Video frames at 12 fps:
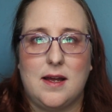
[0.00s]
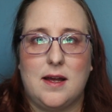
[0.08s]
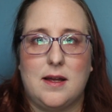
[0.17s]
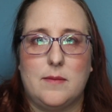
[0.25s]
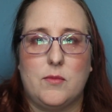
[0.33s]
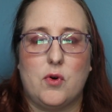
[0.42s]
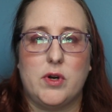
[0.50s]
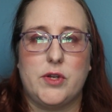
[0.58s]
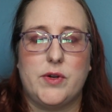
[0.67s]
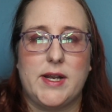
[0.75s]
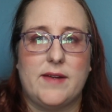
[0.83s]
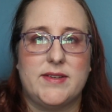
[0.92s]
Or
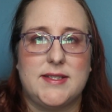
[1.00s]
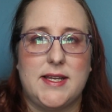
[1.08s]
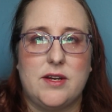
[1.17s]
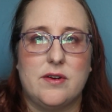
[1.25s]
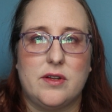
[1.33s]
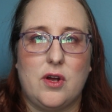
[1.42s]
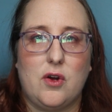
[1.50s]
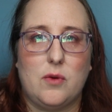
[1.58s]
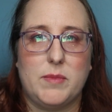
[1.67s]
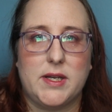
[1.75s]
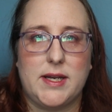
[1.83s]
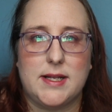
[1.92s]
you can have a senior in the
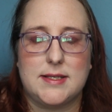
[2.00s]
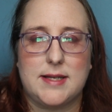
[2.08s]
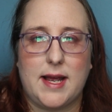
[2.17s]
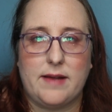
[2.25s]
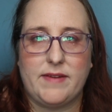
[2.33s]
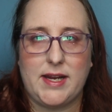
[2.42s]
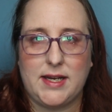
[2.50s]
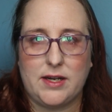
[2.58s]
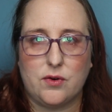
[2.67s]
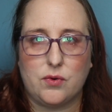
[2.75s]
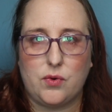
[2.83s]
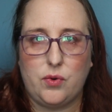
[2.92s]
home that needs to have
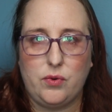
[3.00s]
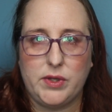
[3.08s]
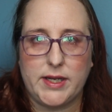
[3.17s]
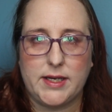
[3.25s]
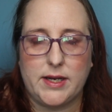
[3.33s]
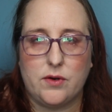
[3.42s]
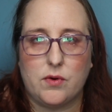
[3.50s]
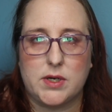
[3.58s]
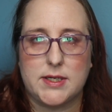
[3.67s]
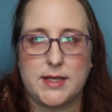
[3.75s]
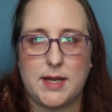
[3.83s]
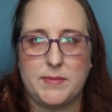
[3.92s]
heating or cooling in
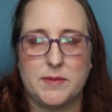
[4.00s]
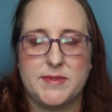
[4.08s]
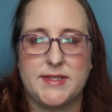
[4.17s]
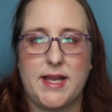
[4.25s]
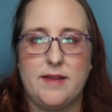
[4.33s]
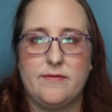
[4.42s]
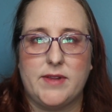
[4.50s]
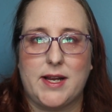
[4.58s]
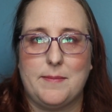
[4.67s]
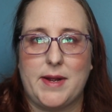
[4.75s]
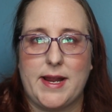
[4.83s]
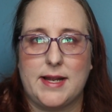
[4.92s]
order to keep them safe,
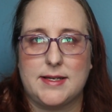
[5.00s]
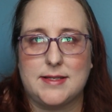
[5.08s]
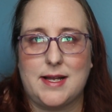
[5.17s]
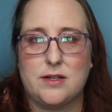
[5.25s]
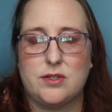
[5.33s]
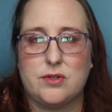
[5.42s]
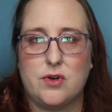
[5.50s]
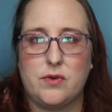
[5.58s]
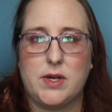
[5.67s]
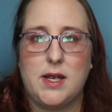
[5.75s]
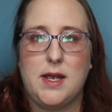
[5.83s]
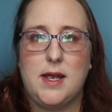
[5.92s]
like my aunt has had a
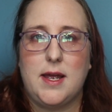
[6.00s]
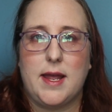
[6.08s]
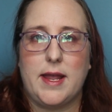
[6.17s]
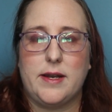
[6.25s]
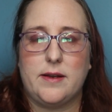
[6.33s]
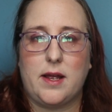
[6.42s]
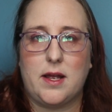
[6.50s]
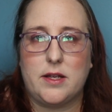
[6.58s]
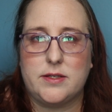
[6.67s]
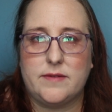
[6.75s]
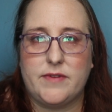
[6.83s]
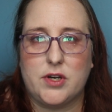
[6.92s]
stroke and
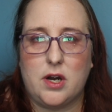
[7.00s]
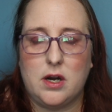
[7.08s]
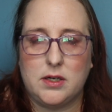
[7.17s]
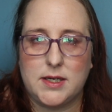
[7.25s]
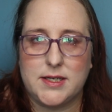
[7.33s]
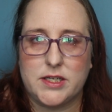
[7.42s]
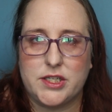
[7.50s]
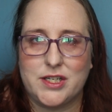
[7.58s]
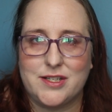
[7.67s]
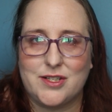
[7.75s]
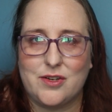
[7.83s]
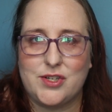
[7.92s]
a severe heart
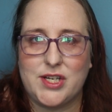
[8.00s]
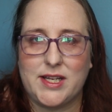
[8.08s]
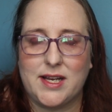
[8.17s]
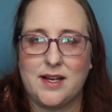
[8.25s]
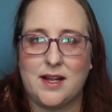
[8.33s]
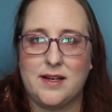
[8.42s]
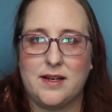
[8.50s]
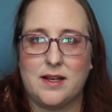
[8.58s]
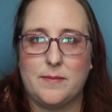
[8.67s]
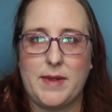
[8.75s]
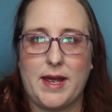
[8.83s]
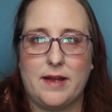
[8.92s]
condition, so she cannot
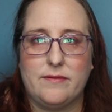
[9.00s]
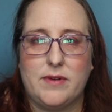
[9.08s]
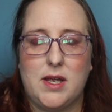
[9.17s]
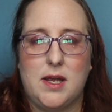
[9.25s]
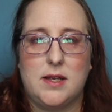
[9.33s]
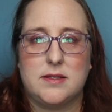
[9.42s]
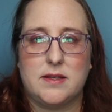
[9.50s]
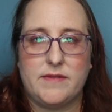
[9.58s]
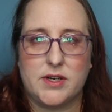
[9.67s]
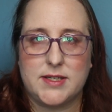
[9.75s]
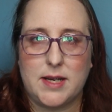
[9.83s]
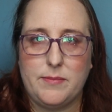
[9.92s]
have
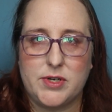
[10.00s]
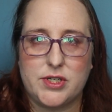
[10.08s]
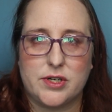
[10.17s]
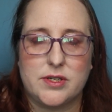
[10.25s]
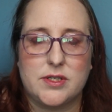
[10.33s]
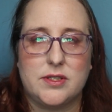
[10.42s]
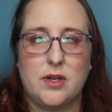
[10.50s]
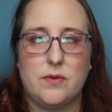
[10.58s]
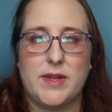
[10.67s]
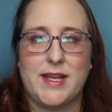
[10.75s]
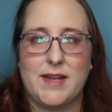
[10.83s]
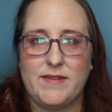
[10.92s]
severe temperatures.
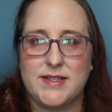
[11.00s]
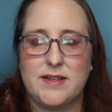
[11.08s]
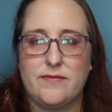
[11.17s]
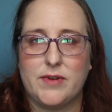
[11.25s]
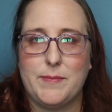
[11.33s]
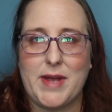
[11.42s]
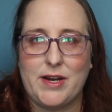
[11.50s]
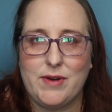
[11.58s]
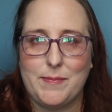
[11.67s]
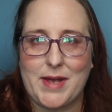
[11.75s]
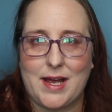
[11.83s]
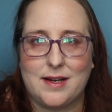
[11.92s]
So they gave us a free
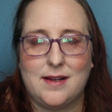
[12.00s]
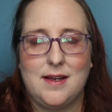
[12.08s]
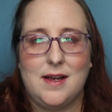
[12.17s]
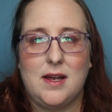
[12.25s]
battery pack.